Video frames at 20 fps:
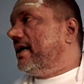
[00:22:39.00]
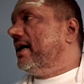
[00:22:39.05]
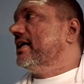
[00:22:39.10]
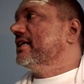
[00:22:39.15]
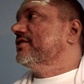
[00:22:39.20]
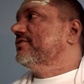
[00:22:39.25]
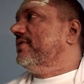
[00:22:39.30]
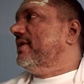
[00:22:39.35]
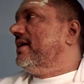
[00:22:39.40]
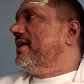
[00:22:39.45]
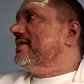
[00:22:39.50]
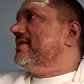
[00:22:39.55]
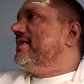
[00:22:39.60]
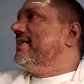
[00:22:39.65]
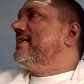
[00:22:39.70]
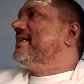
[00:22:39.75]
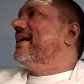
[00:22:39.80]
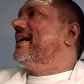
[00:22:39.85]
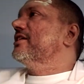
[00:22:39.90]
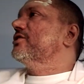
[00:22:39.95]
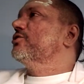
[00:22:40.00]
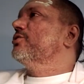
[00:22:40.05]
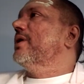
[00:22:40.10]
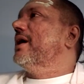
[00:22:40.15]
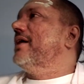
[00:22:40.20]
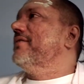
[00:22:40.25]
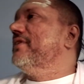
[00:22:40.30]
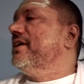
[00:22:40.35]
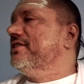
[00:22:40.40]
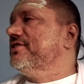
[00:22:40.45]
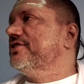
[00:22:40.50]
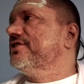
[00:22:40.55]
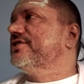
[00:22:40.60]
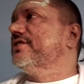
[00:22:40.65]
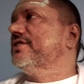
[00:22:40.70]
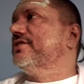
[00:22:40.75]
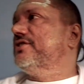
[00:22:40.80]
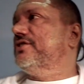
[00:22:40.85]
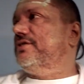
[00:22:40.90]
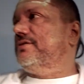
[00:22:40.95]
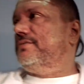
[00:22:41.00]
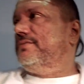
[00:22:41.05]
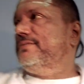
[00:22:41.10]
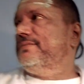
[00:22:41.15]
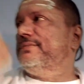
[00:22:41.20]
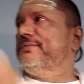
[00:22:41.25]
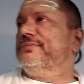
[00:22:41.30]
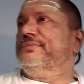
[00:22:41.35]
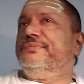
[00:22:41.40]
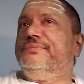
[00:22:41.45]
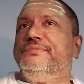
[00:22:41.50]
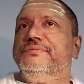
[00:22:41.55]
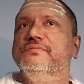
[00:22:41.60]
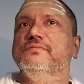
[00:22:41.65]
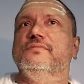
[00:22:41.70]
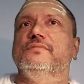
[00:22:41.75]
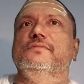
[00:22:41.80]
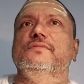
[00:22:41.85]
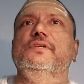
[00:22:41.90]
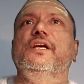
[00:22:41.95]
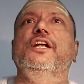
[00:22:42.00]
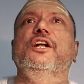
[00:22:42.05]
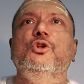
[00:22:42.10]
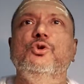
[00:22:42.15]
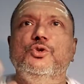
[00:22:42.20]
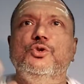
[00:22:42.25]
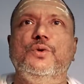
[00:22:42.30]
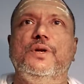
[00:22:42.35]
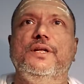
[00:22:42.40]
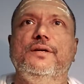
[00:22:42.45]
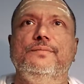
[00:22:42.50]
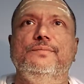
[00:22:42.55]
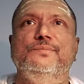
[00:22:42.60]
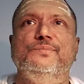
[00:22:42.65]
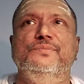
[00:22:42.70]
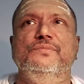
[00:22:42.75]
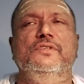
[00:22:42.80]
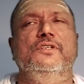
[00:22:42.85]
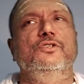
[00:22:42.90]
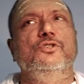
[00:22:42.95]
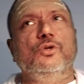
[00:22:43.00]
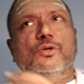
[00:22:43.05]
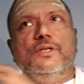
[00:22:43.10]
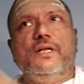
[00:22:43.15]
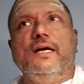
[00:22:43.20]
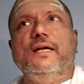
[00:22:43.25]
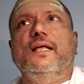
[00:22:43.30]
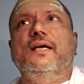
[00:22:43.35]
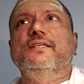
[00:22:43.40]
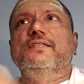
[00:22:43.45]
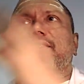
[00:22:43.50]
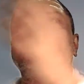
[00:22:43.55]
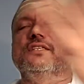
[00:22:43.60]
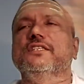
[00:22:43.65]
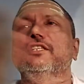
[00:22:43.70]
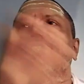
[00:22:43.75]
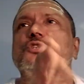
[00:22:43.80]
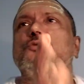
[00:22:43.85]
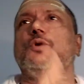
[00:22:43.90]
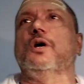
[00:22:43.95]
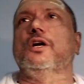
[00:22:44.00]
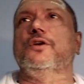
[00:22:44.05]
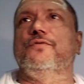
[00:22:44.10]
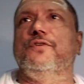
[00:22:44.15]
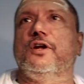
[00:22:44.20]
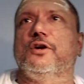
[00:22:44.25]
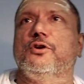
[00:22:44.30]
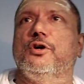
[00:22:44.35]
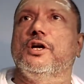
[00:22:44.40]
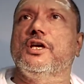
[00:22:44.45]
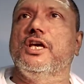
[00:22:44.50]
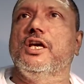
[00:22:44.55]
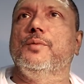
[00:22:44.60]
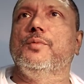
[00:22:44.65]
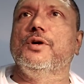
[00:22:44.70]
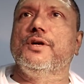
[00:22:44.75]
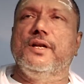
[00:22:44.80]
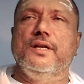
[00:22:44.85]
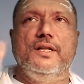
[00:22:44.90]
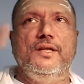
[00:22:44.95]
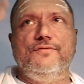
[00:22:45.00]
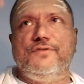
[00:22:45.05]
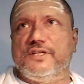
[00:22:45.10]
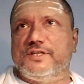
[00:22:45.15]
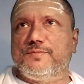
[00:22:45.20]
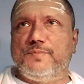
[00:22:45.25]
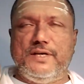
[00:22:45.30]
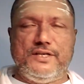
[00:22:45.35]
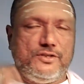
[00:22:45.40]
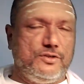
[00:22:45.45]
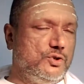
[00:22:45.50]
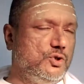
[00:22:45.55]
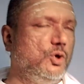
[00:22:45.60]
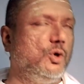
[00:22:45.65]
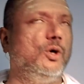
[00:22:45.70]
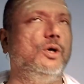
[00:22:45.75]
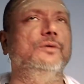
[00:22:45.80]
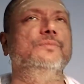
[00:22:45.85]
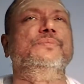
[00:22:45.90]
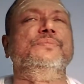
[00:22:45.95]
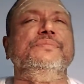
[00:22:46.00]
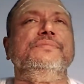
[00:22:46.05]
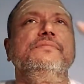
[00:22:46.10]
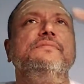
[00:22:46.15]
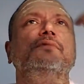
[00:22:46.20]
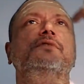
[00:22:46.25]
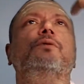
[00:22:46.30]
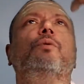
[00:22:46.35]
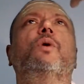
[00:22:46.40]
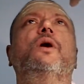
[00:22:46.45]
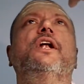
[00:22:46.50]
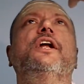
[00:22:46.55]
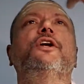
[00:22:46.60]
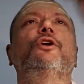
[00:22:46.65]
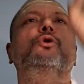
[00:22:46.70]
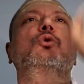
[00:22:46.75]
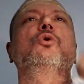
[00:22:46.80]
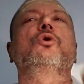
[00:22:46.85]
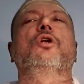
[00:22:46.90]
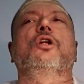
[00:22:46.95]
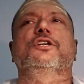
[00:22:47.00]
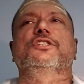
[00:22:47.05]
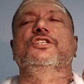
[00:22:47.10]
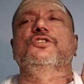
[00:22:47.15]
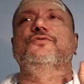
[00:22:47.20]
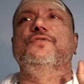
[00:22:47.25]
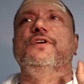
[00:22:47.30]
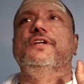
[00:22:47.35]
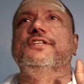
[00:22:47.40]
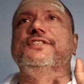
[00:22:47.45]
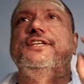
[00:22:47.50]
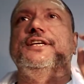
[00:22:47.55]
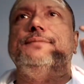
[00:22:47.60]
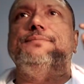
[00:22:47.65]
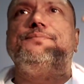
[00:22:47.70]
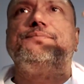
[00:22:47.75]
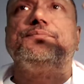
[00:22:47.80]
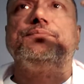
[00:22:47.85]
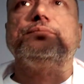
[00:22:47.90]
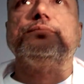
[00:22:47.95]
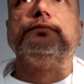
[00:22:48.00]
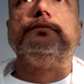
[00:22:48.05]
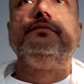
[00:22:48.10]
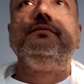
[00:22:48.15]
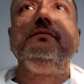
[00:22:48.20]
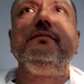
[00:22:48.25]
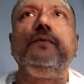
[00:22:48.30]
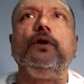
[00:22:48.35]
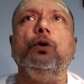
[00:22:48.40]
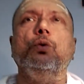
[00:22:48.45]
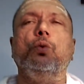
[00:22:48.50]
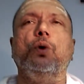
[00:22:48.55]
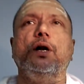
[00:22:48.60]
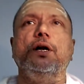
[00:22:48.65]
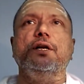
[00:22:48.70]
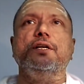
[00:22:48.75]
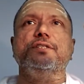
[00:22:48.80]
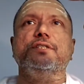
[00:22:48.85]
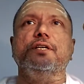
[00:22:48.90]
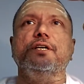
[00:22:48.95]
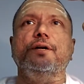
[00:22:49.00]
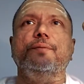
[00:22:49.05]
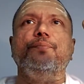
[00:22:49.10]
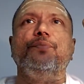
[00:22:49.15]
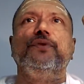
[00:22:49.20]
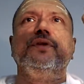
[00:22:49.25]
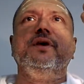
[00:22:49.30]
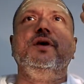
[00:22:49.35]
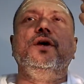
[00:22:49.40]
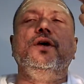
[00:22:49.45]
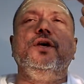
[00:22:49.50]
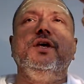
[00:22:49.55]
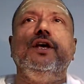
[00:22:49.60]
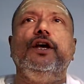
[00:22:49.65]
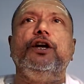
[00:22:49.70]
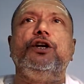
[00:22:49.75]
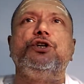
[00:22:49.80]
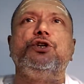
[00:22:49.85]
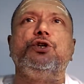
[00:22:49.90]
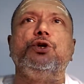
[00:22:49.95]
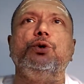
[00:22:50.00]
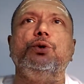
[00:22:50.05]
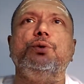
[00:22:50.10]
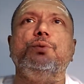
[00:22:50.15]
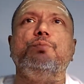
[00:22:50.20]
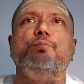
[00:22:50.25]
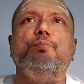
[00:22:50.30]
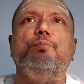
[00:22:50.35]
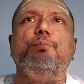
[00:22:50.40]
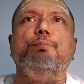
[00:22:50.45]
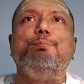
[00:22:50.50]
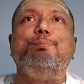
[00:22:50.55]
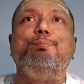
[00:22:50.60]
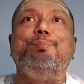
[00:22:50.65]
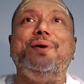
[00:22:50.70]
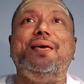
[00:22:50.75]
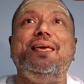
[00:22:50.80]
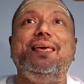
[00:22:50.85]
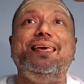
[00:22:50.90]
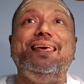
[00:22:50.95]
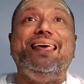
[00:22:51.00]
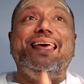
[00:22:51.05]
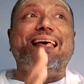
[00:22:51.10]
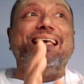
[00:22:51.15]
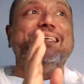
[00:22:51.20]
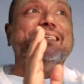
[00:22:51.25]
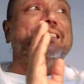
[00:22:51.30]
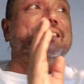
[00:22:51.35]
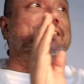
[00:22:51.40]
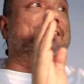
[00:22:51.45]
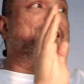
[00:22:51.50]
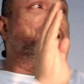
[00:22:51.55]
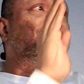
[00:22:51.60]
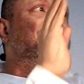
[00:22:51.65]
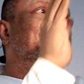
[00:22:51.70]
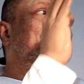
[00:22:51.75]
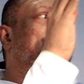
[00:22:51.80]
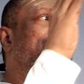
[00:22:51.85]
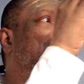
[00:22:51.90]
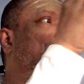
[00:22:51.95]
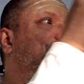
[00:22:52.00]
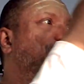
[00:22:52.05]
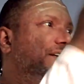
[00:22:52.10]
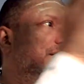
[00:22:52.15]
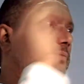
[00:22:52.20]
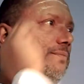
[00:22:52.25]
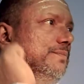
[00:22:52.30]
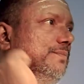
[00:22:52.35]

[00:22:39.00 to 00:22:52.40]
as well as it has to have existence individually. So that existence is what we are talking about in the first place. So only two clauses we'll see. One is it should be existent in the effect.